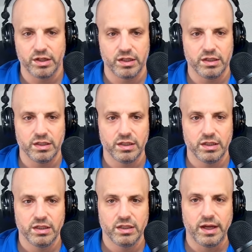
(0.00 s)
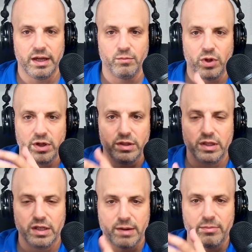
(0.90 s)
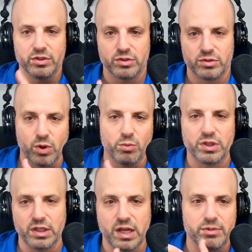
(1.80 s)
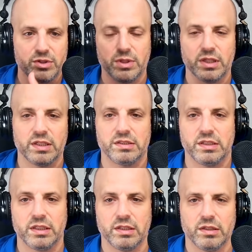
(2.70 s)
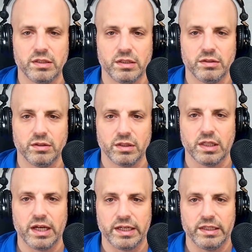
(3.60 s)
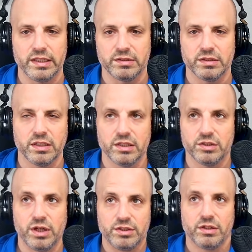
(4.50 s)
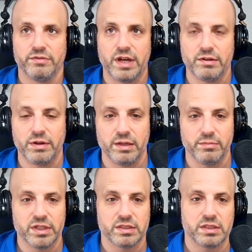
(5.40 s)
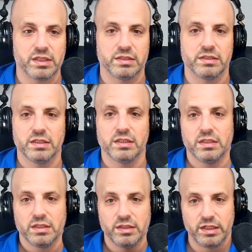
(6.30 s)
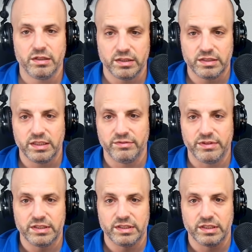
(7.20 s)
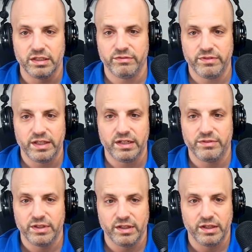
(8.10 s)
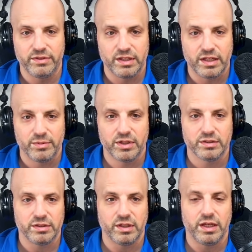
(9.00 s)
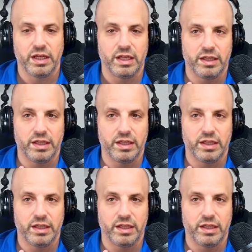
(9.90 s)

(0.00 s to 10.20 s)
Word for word: is good, and what are the numbers? What would the numbers realistically look look like in this? So as you're evaluating businesses, then you can see if this is a good fit, if the if the number,